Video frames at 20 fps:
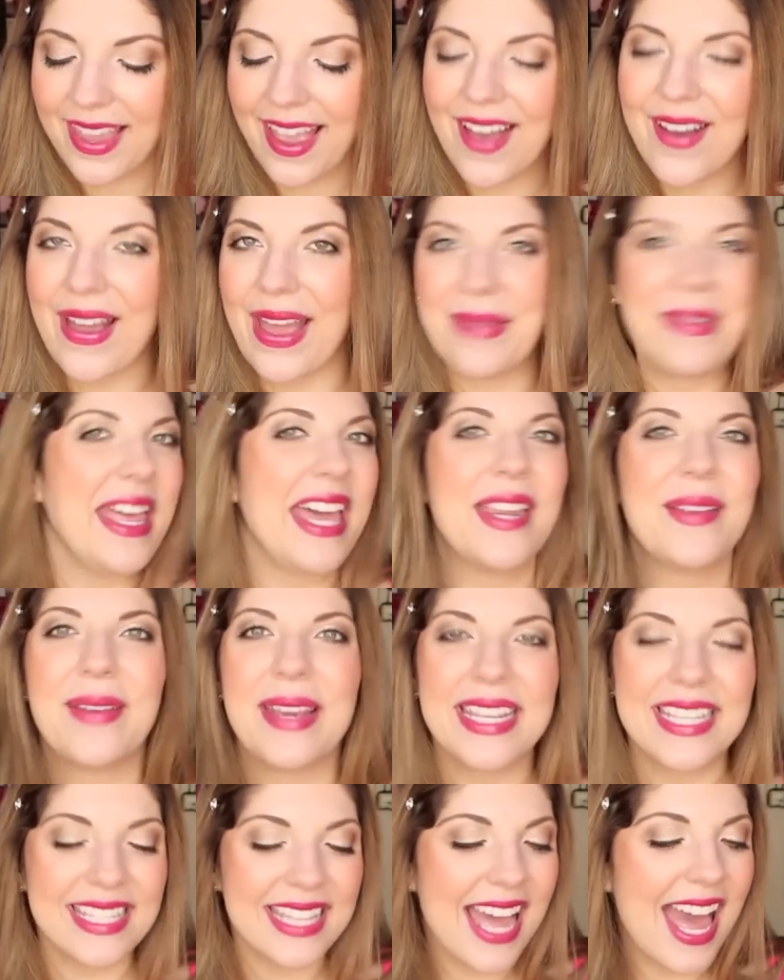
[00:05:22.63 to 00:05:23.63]
Okay,
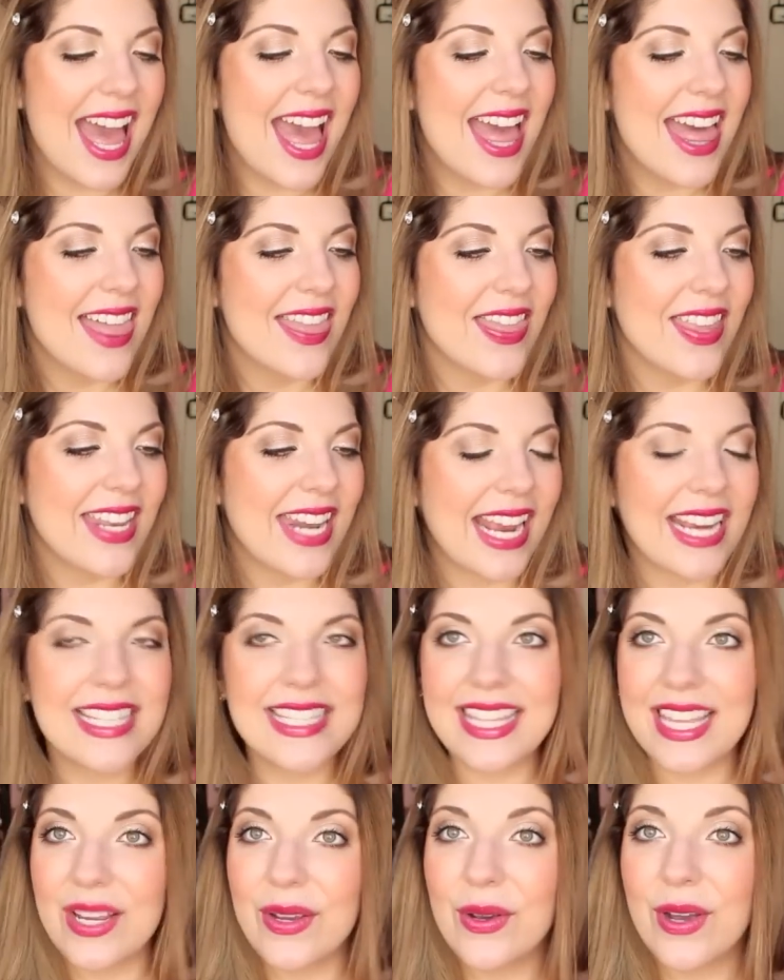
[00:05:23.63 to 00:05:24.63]
anyways, the
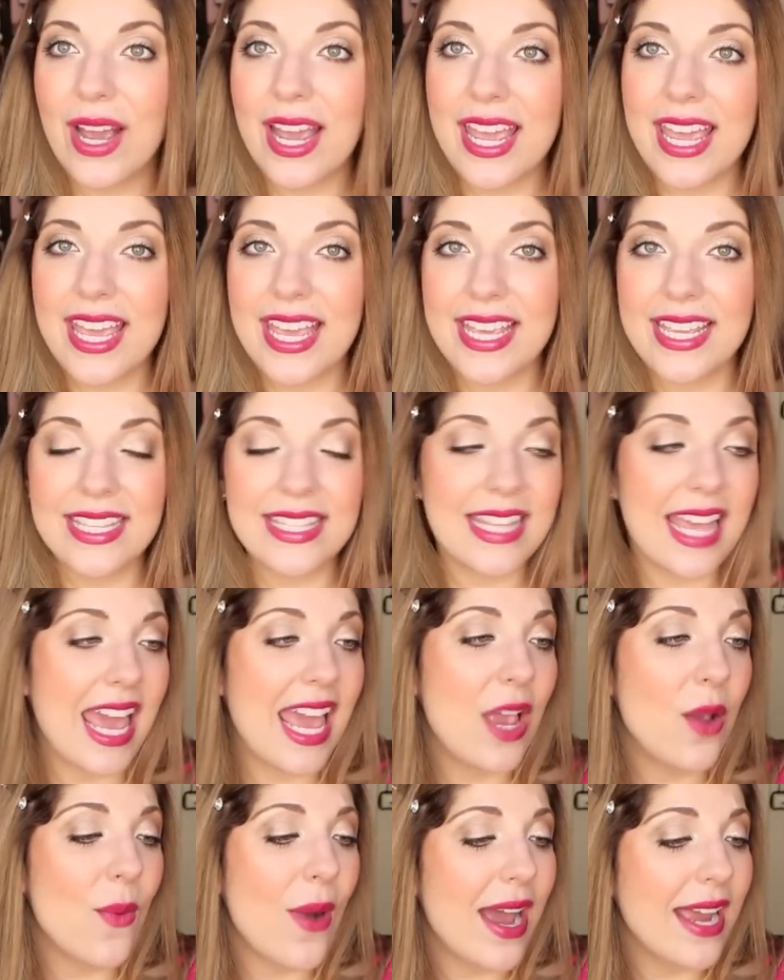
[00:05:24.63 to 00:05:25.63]
next thing is
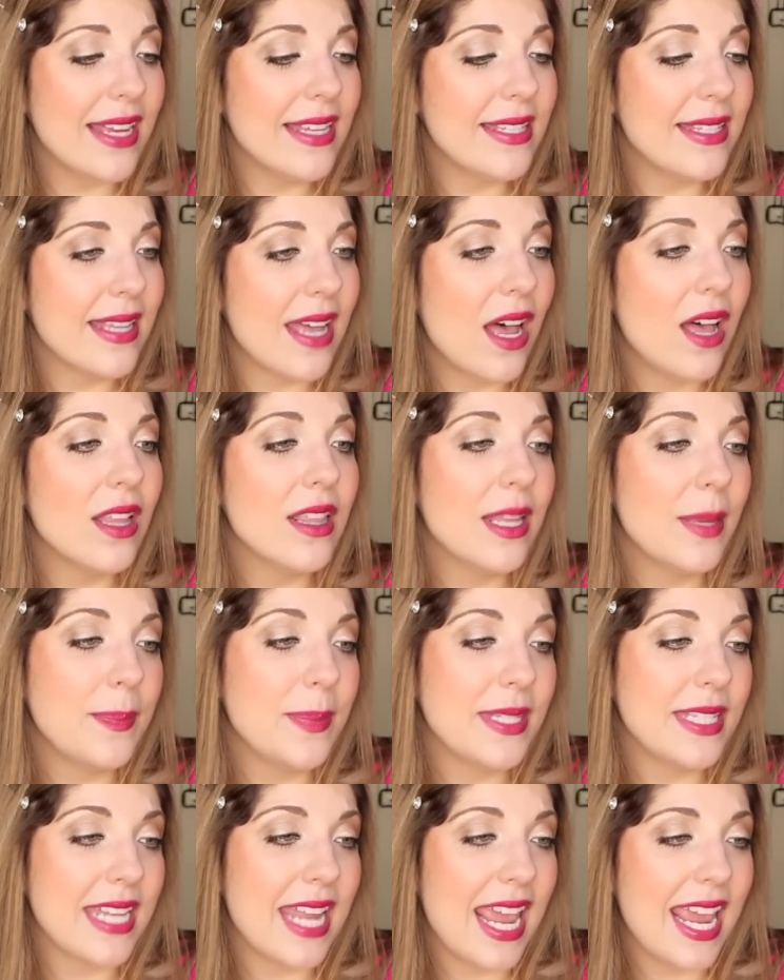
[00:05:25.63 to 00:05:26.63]
a YSL
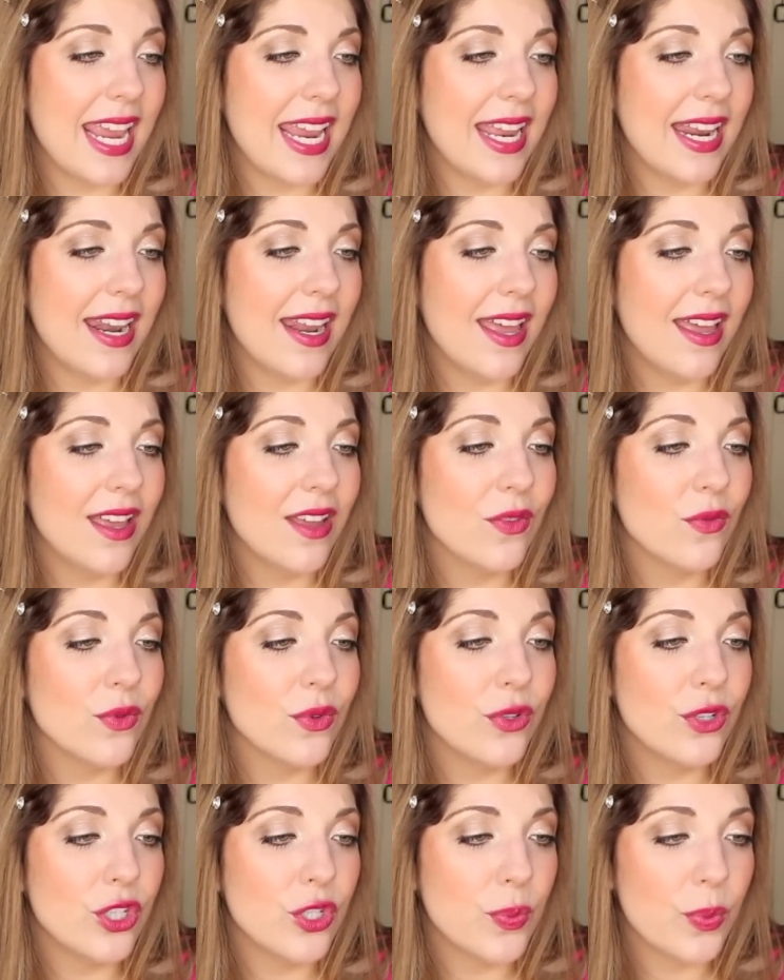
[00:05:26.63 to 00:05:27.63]
Lip Stain
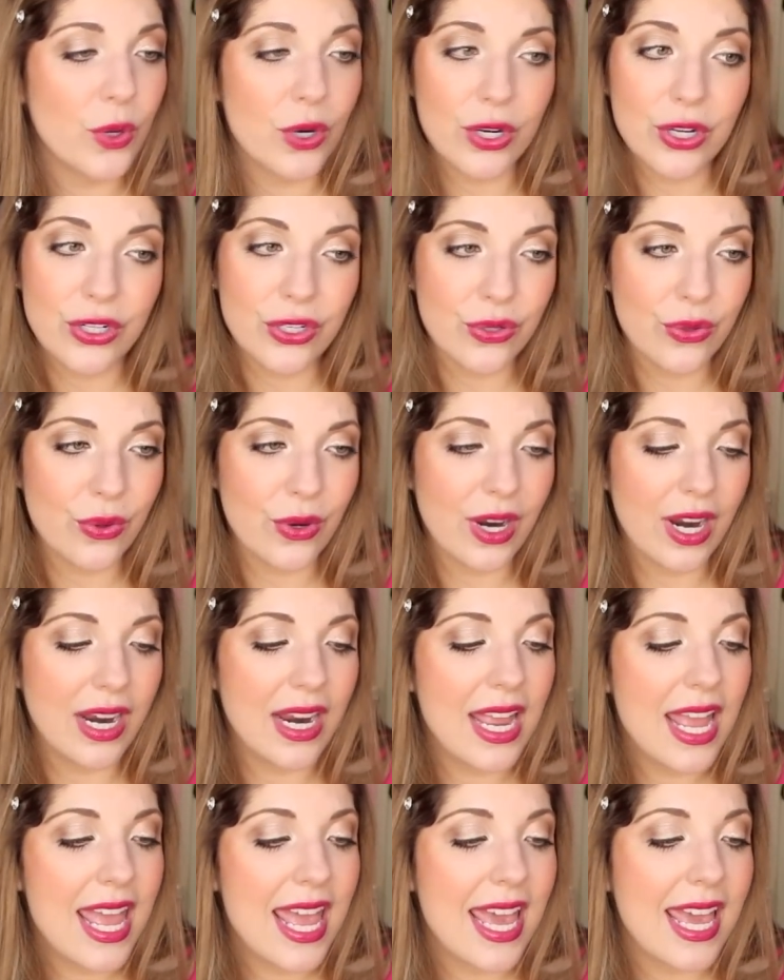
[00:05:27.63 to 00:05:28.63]
Rouge Pur
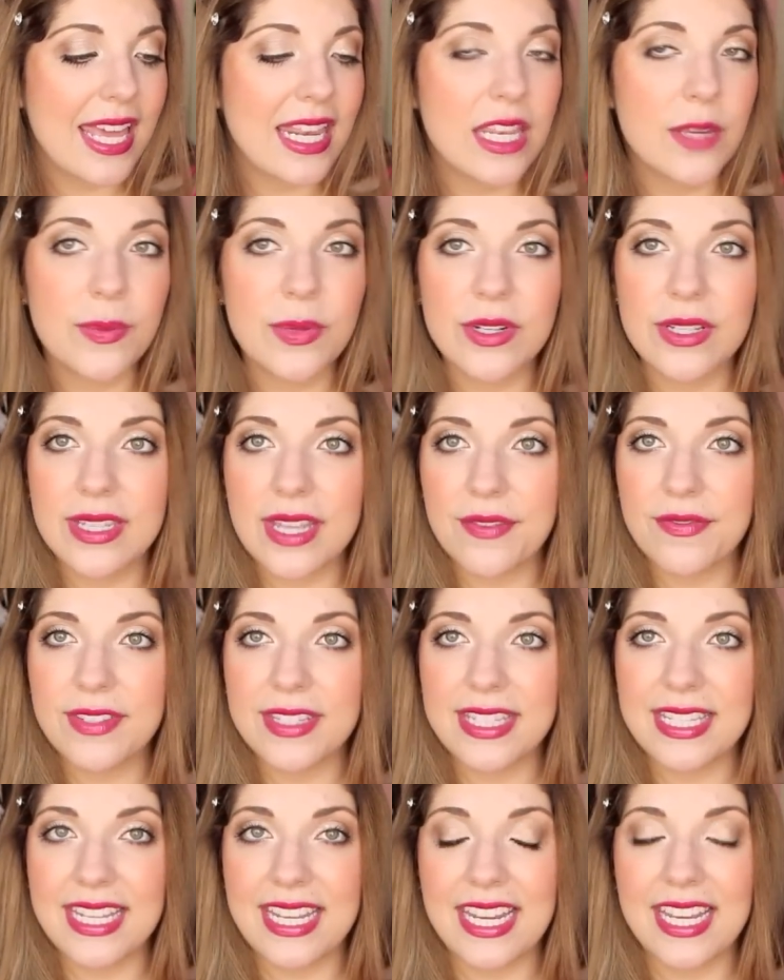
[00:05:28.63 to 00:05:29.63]
Couture in number
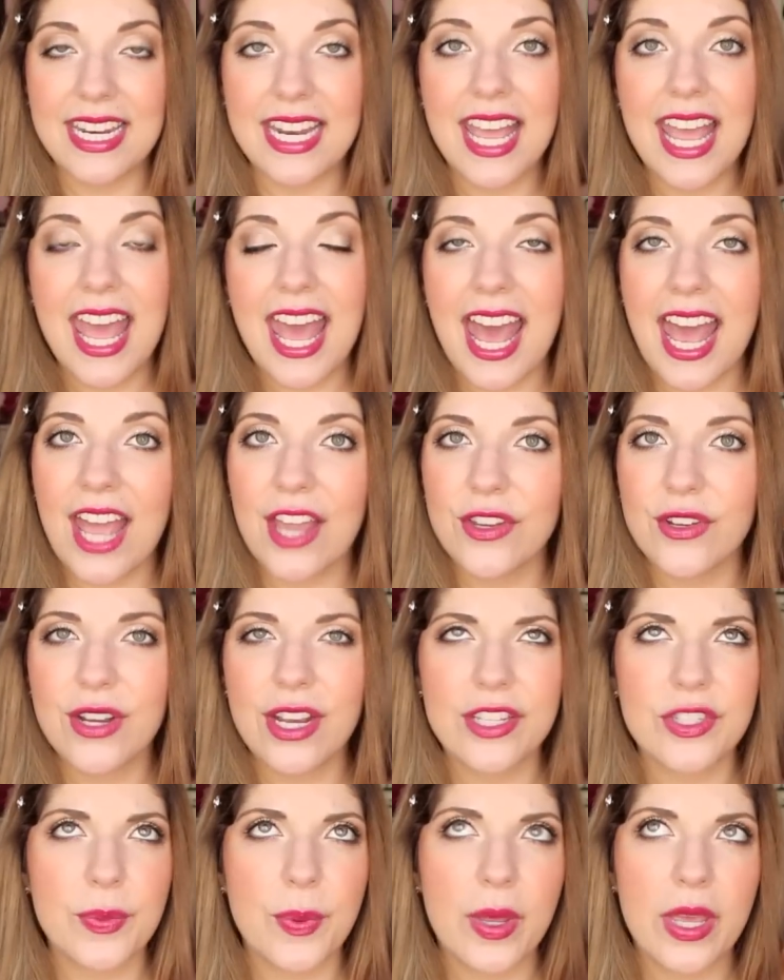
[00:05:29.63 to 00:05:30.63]
17. And you
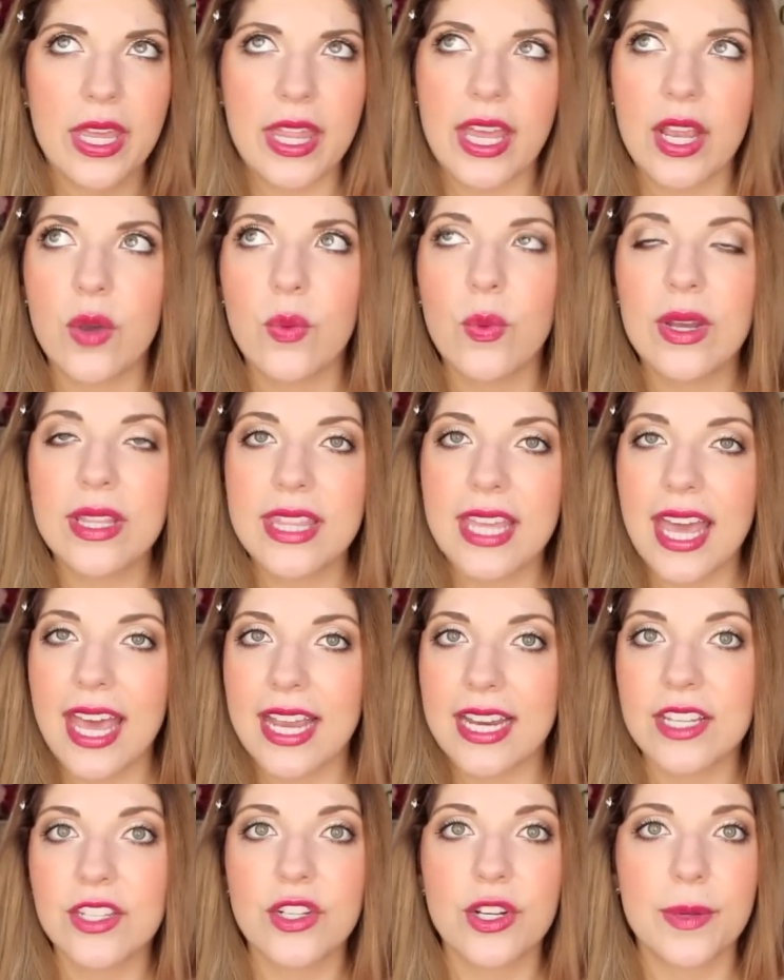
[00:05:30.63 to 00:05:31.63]
guys are probably like, what the
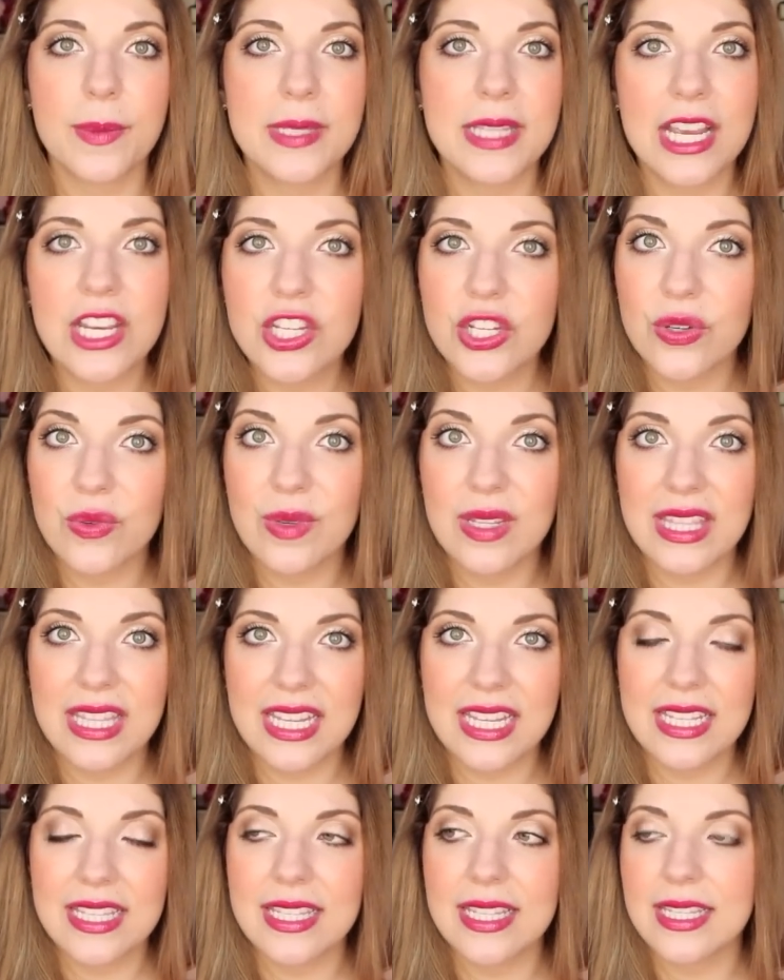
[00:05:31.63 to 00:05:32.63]
heck is your obsession with
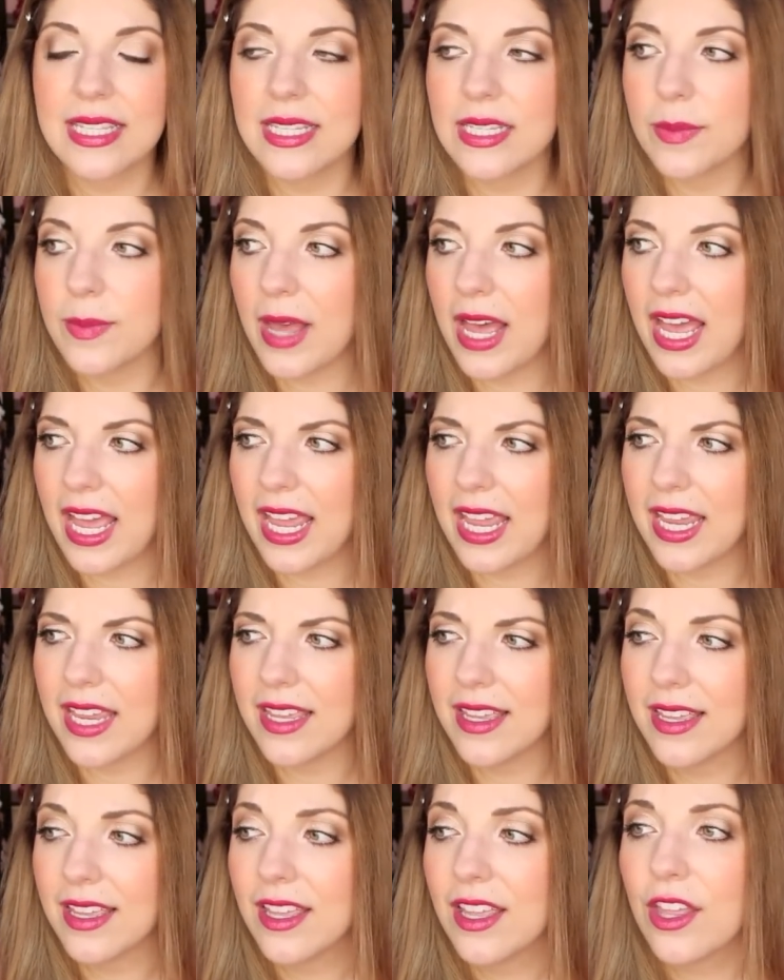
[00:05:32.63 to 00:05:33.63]
these? This is
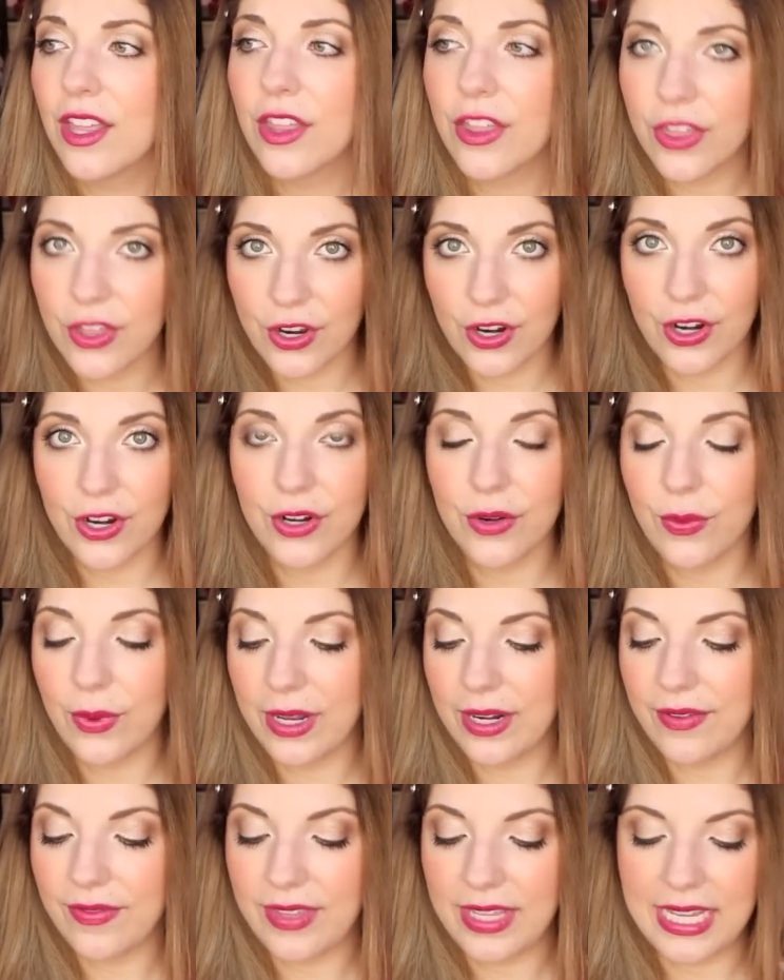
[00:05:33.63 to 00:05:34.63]
my third
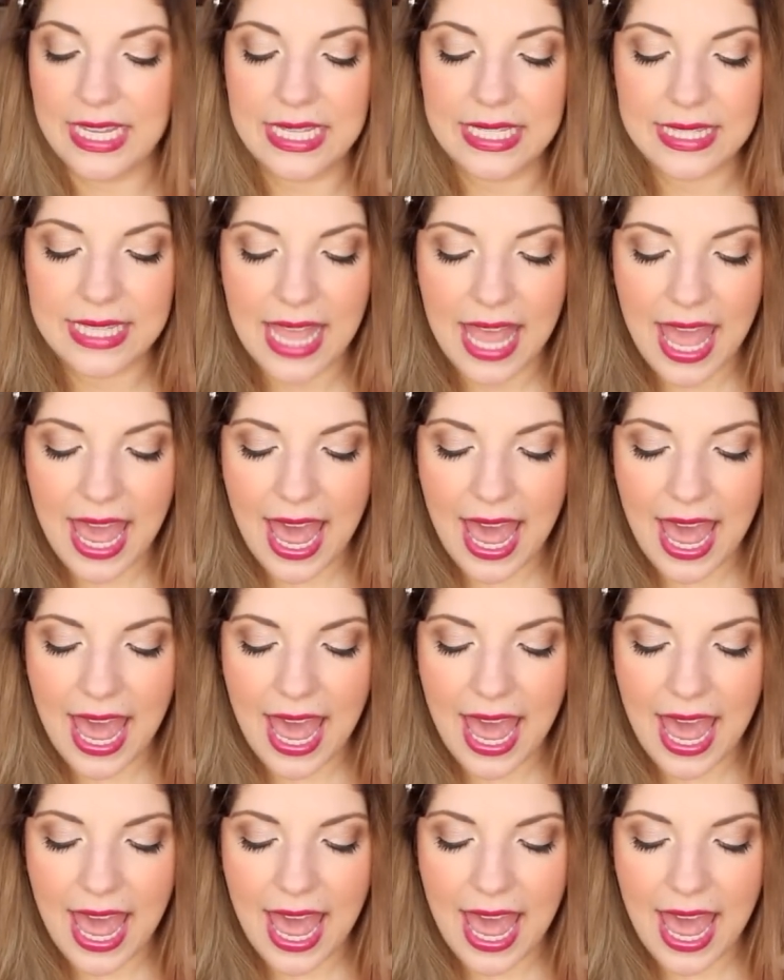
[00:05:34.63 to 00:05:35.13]
one of these.